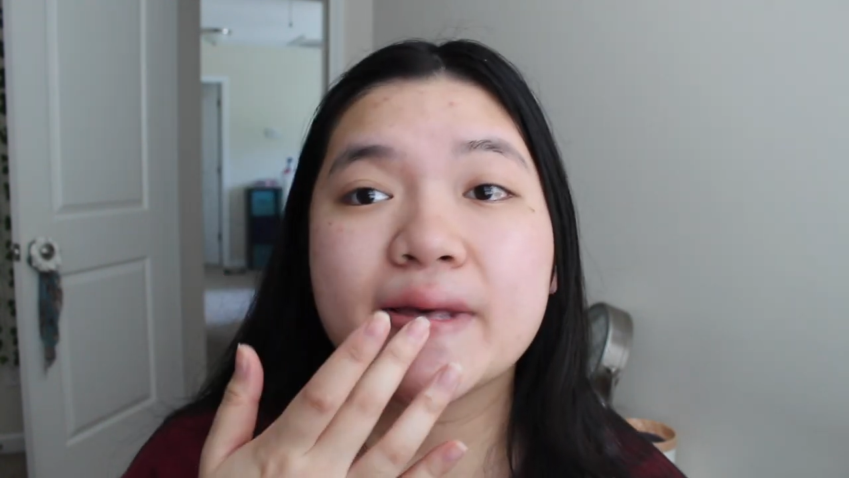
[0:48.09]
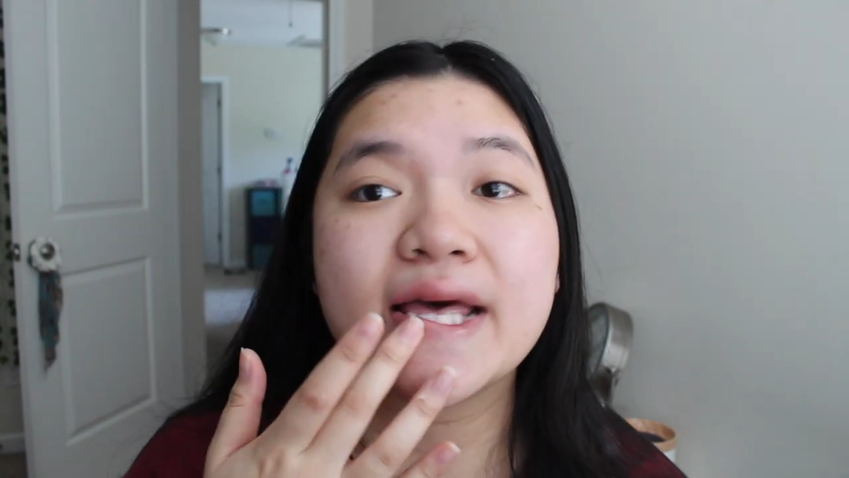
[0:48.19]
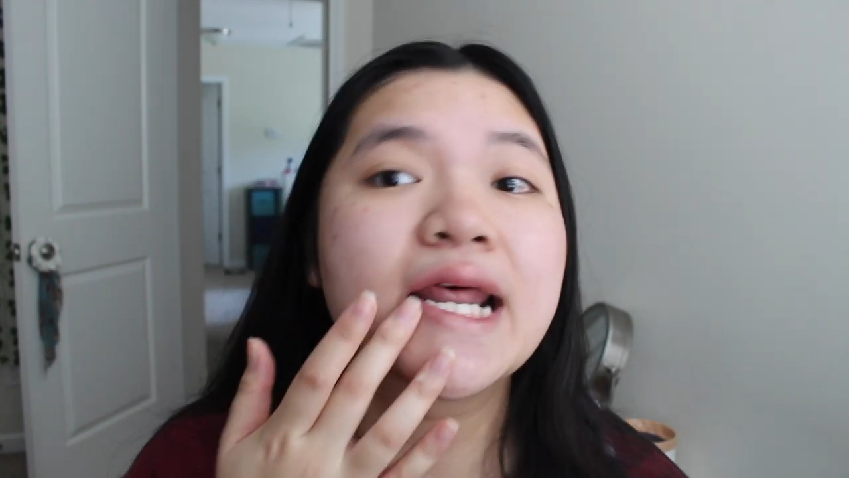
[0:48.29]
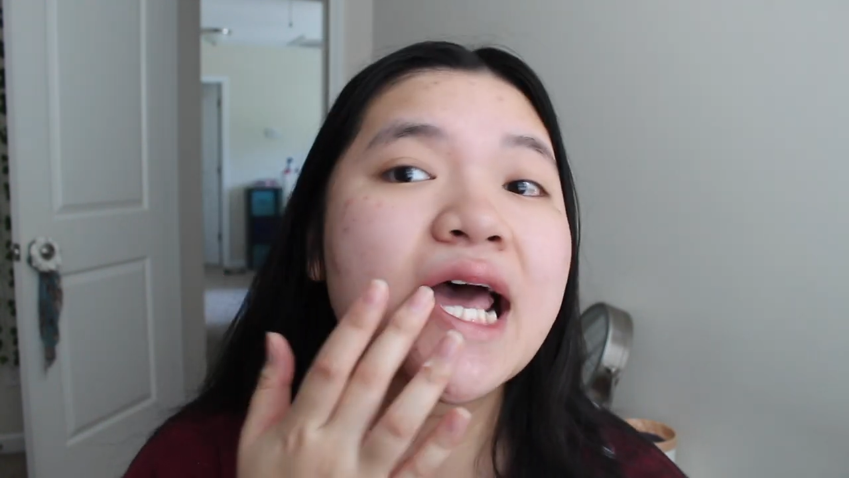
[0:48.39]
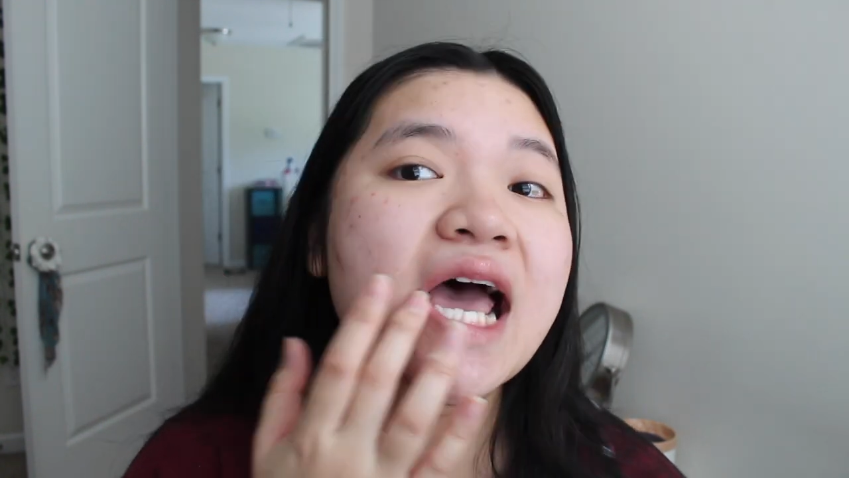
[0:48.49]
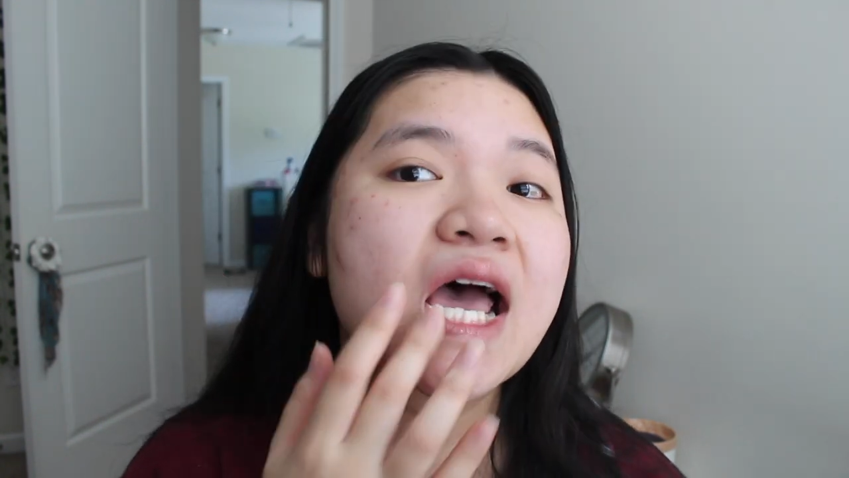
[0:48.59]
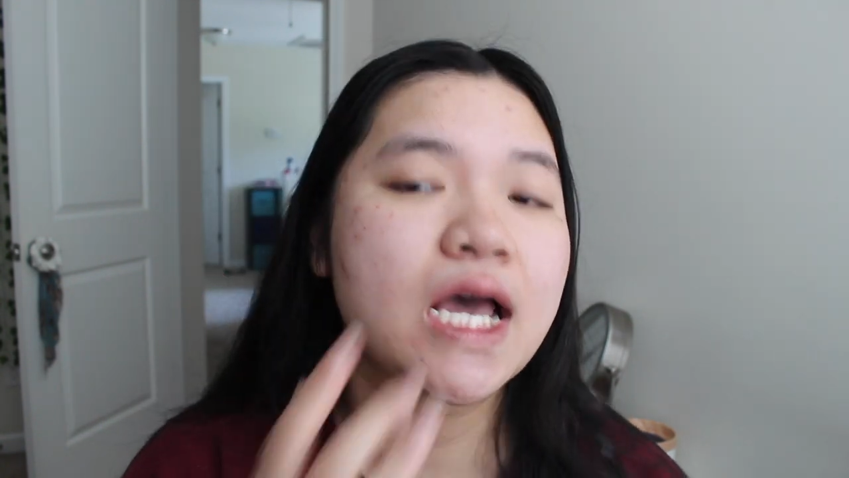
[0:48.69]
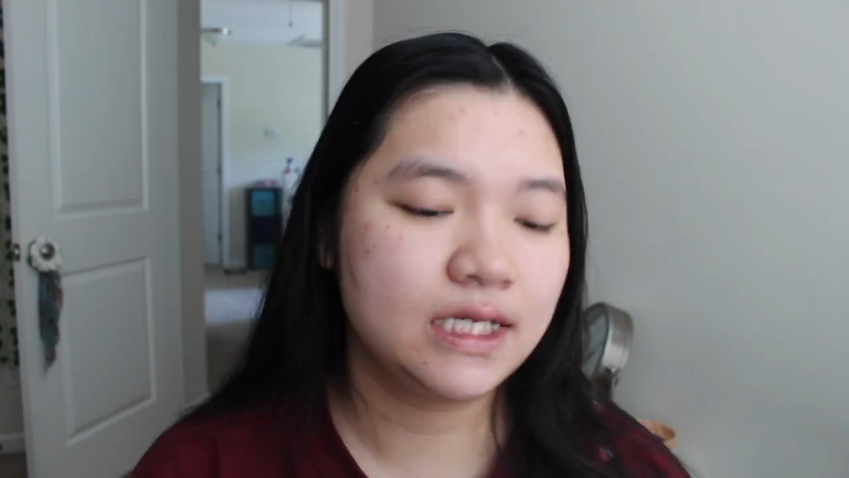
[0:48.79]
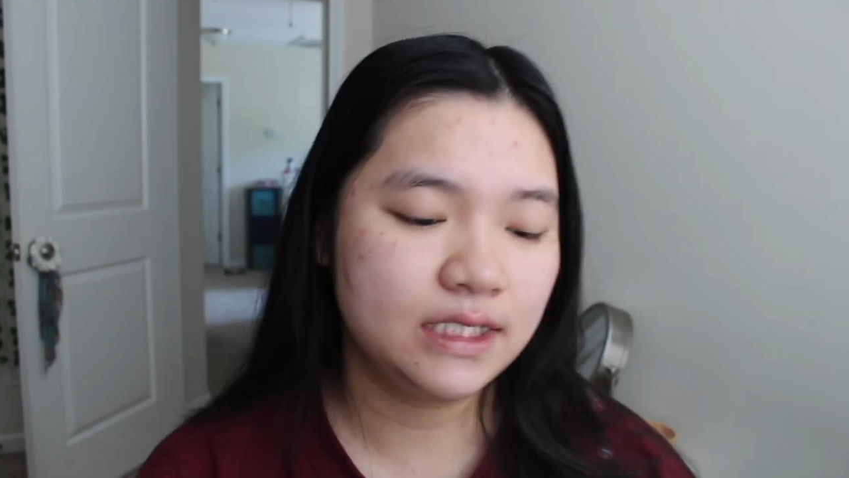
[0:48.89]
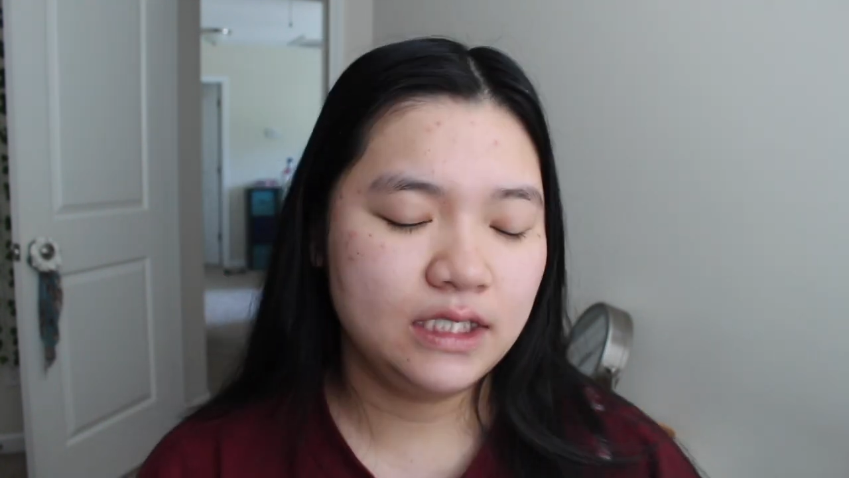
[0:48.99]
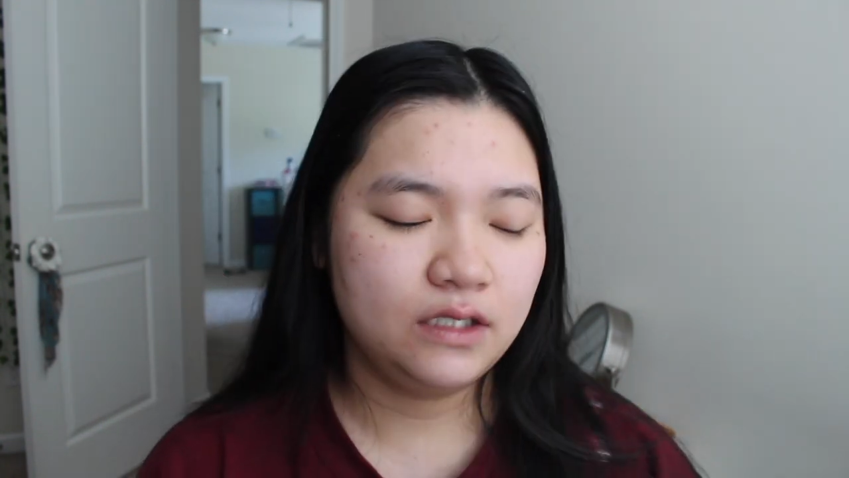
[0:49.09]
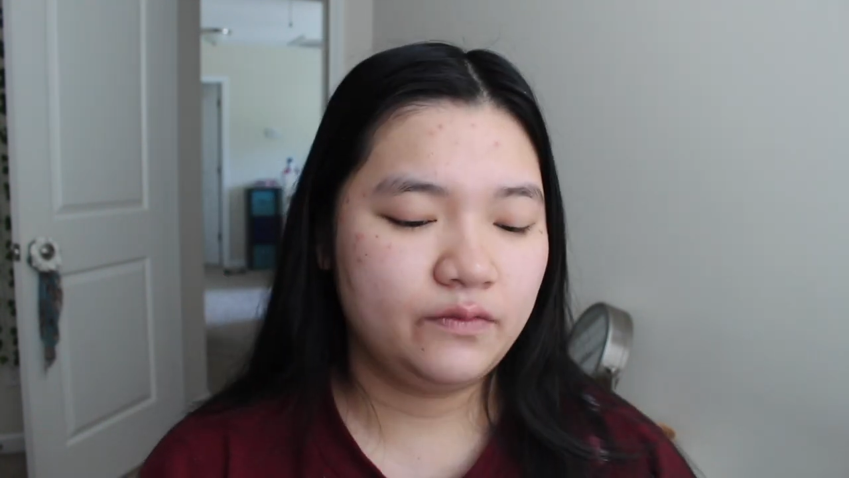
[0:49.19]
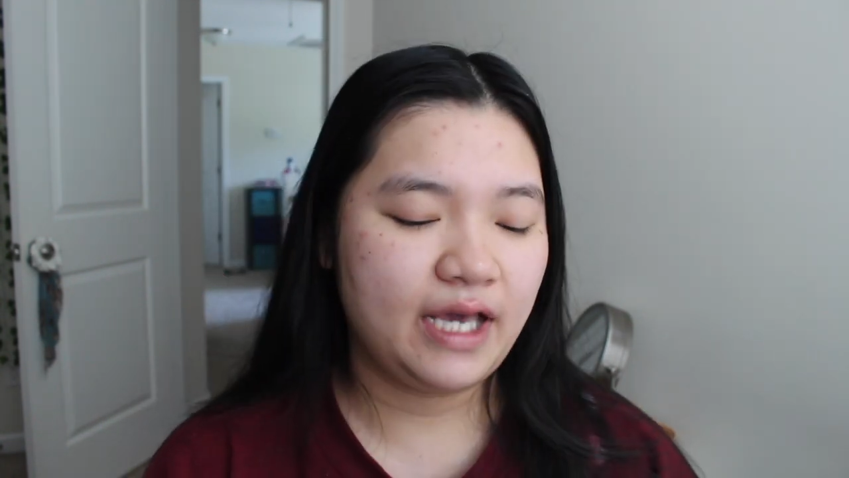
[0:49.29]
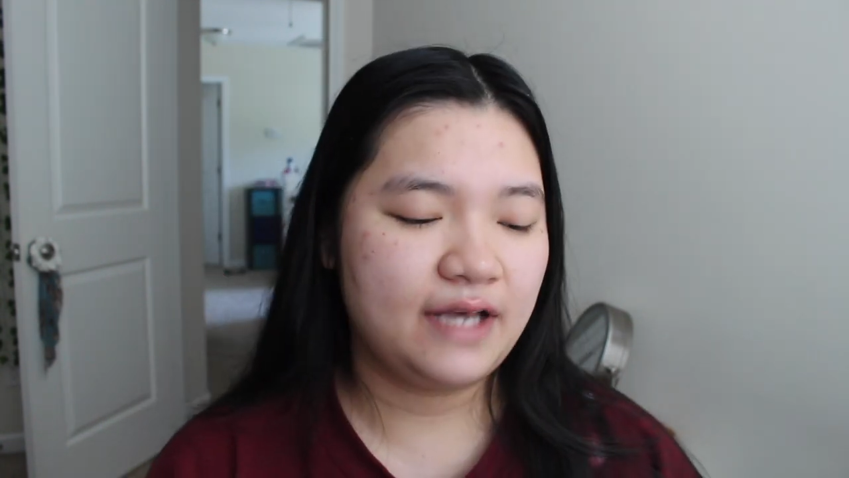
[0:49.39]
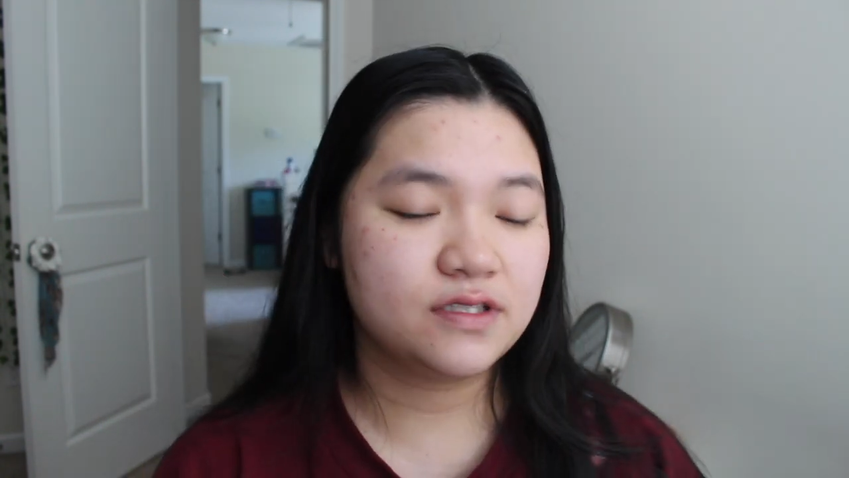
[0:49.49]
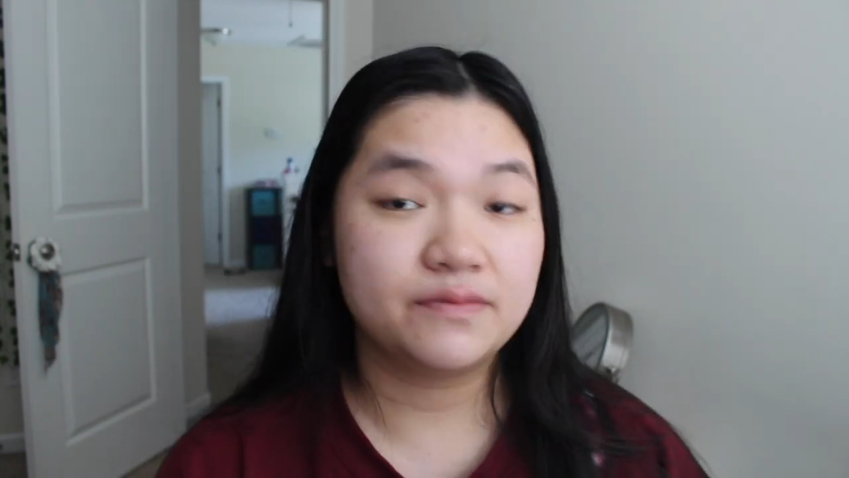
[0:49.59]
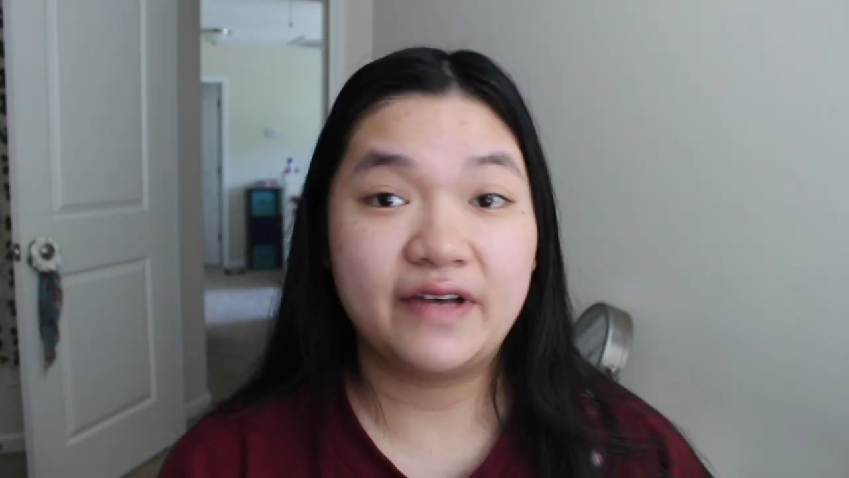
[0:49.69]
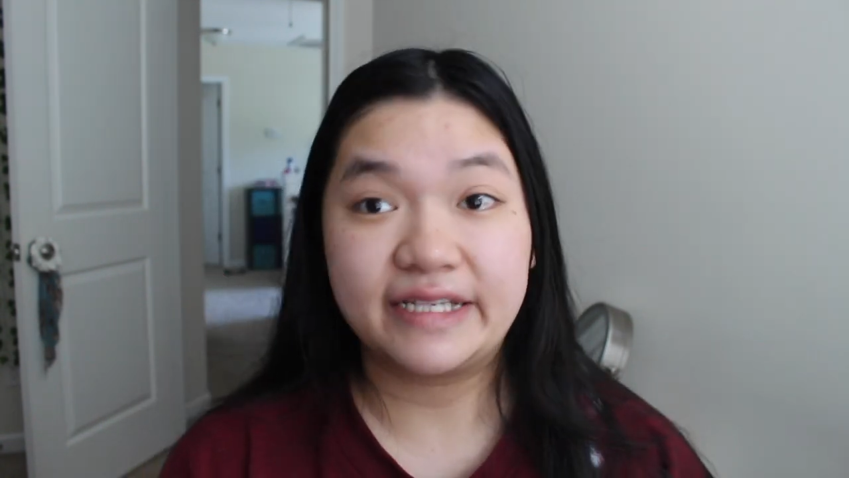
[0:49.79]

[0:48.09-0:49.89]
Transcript: but we have some